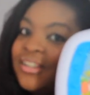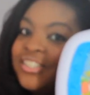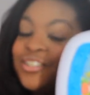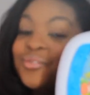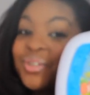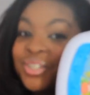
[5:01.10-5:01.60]

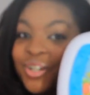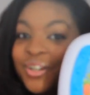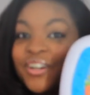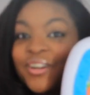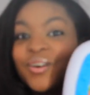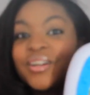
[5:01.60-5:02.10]
She will
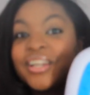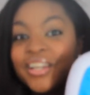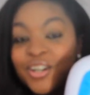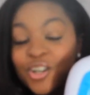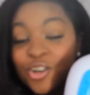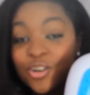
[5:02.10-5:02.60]
turn it on
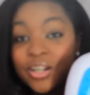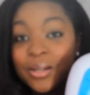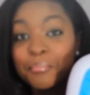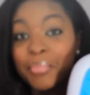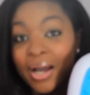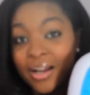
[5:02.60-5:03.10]
in her
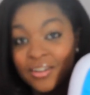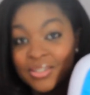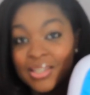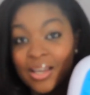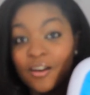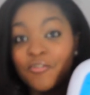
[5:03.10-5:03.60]
crib by
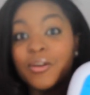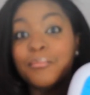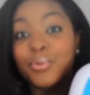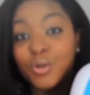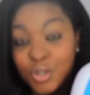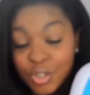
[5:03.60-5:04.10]
herself
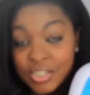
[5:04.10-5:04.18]
and put